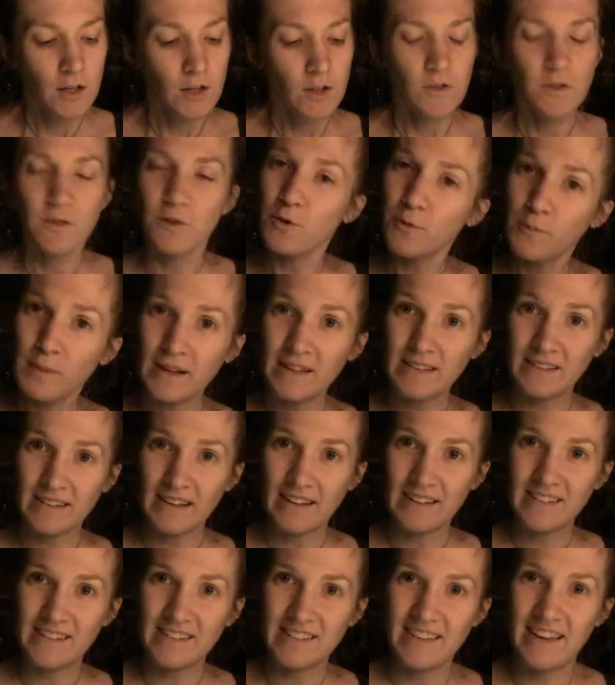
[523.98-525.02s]
So it makes
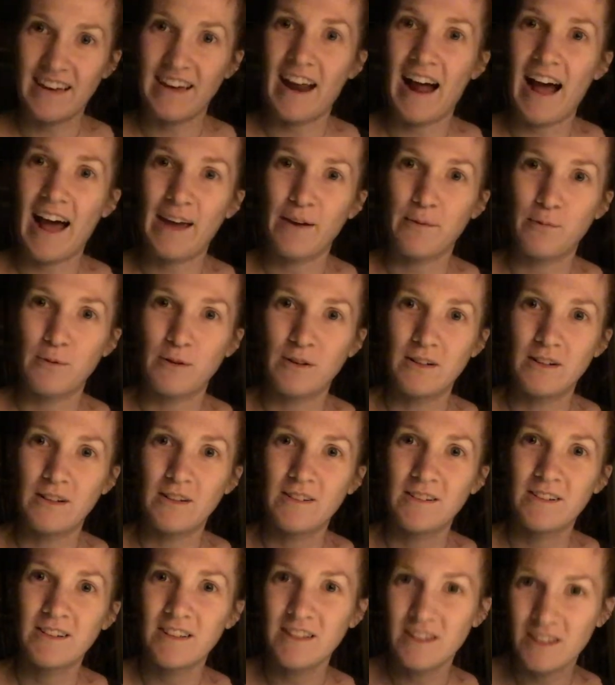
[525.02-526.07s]
sense that I would
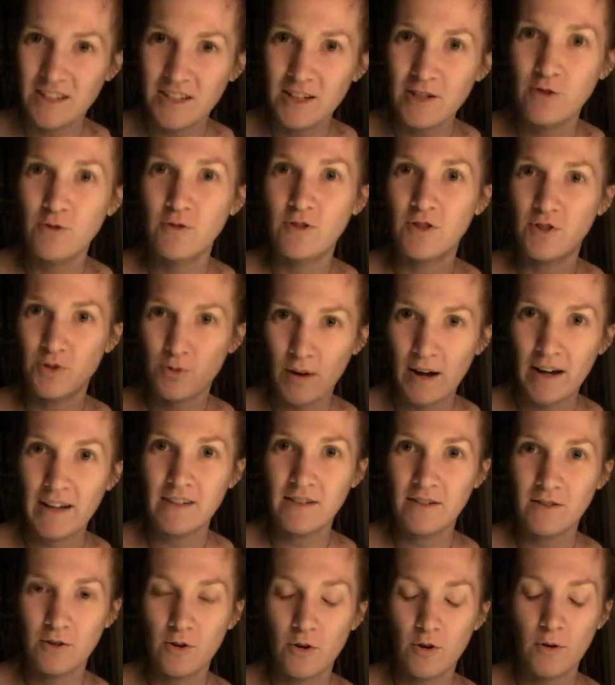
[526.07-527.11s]
continue to try
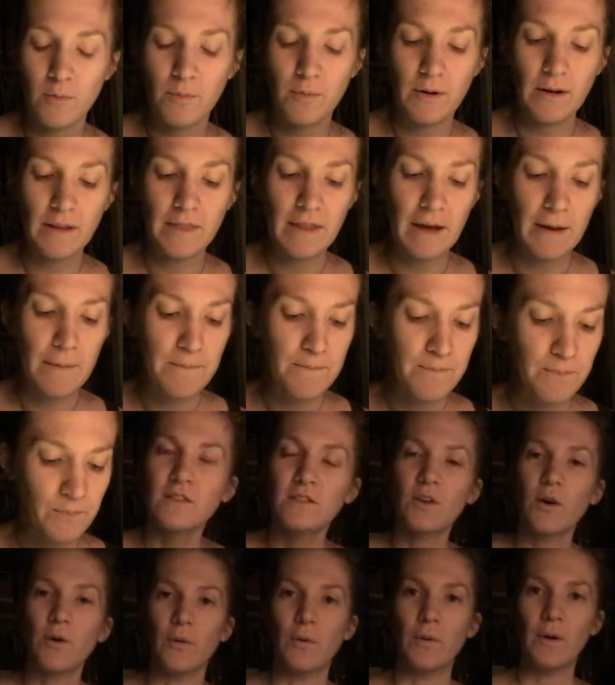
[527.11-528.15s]
to incorporate them.
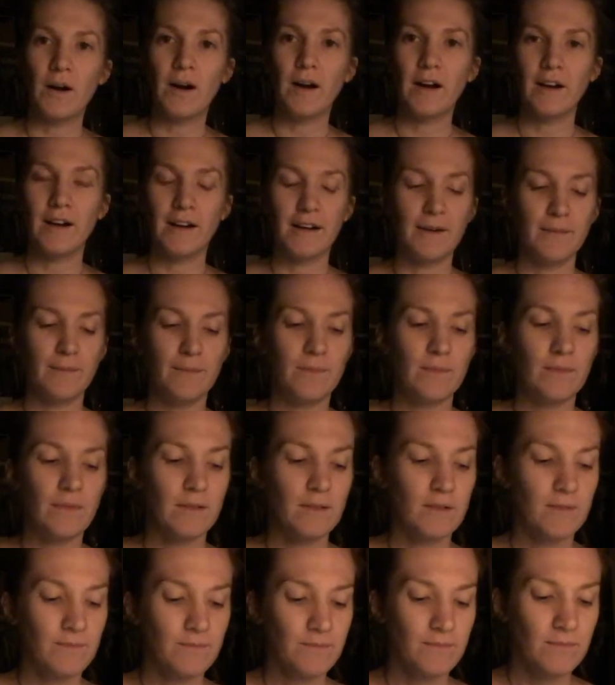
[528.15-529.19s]
So, um,
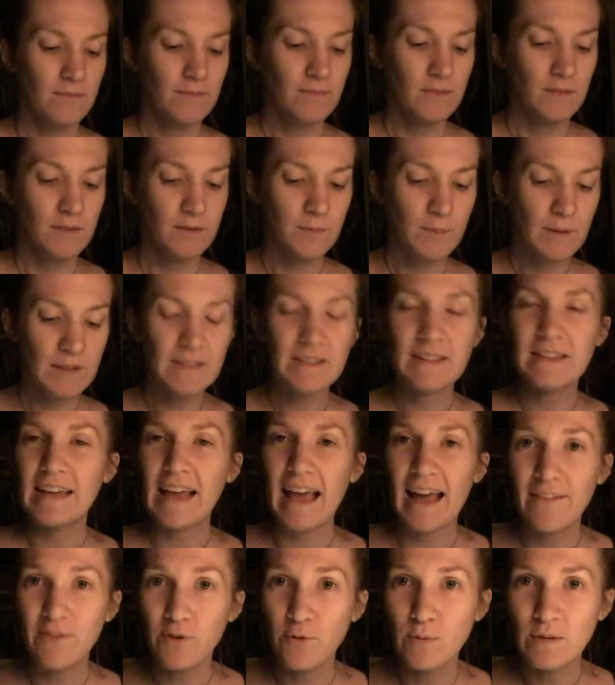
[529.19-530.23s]
So basically
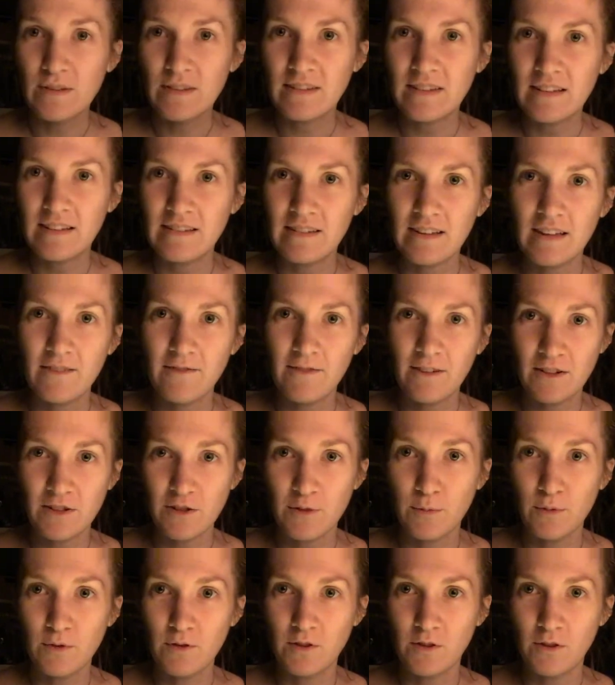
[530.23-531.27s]
everyone says that
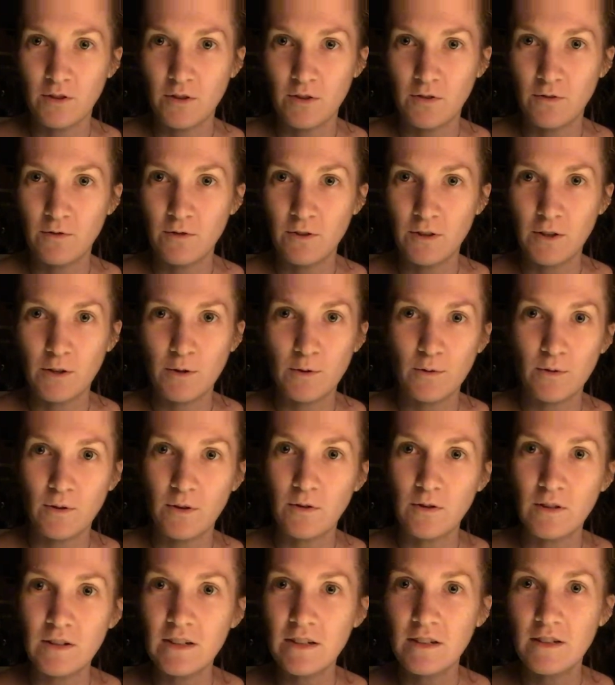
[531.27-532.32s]
vegetables are good for you,
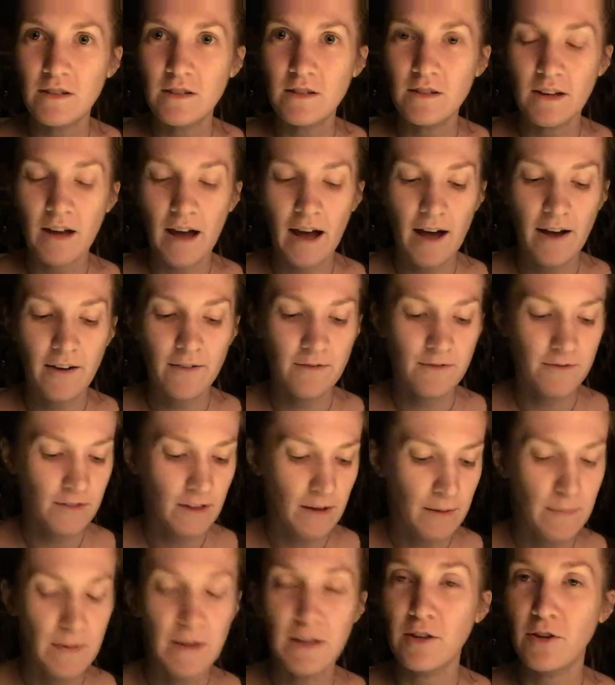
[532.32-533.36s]
you need to have
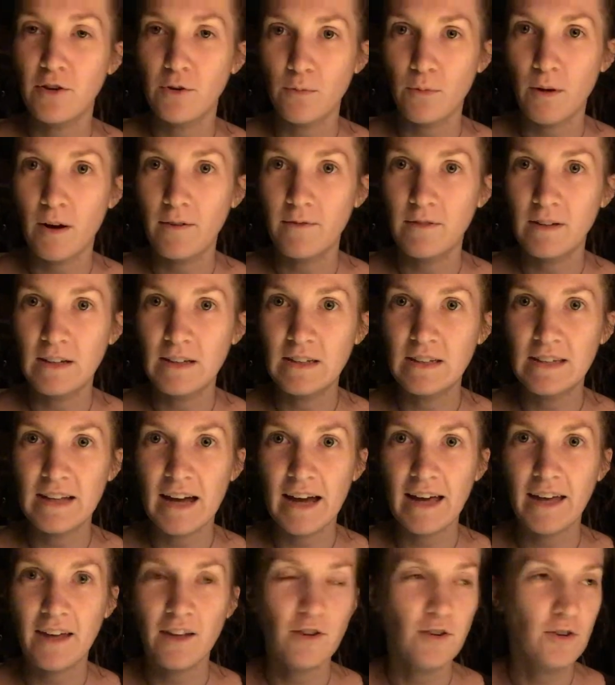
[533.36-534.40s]
them in your raw vegan
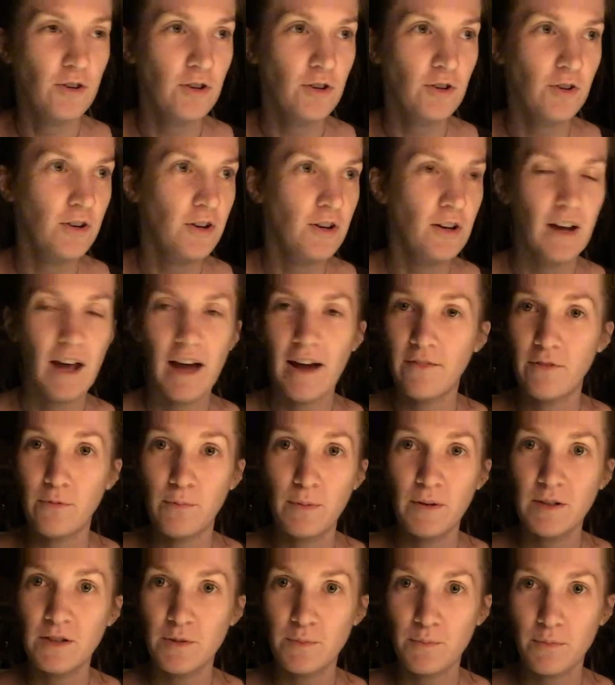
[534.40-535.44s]
diet or you're going to have a
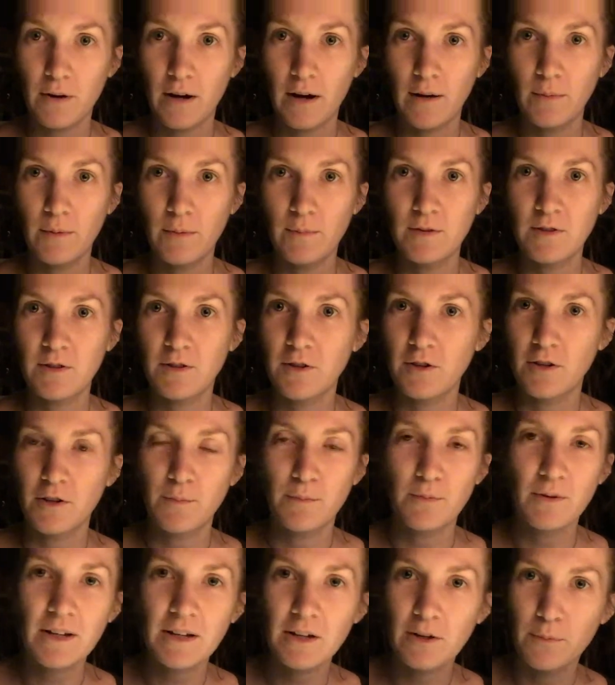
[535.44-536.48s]
bunch of problems, you're going to
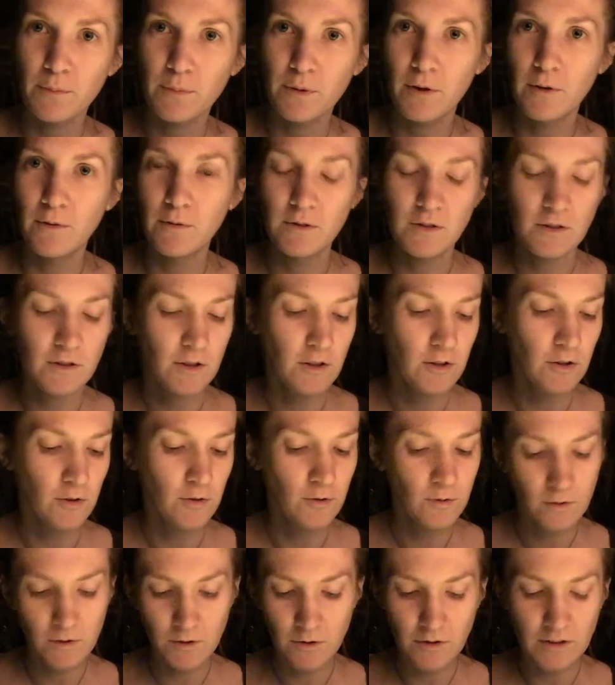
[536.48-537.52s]
break your bones, you're going
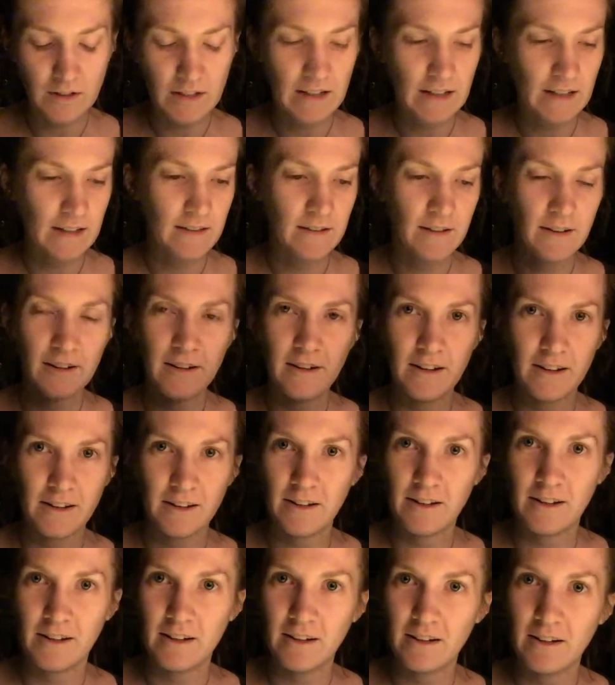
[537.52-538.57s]
to lose your teeth, da da da
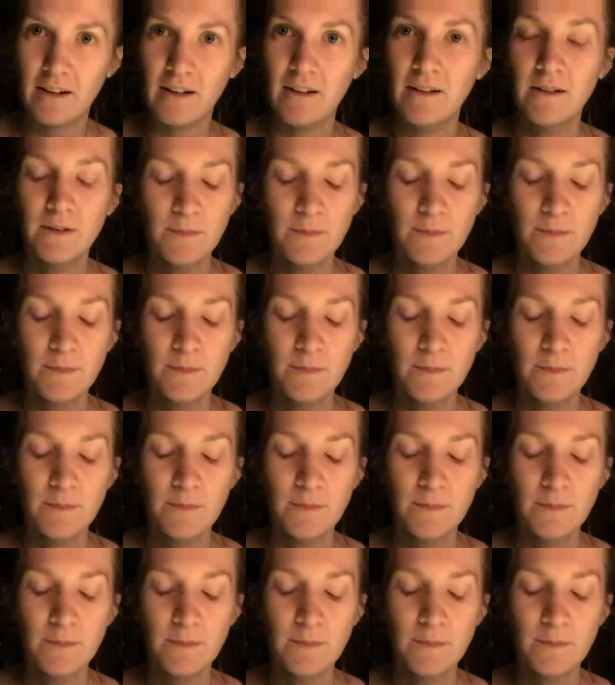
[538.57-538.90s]
da da da da.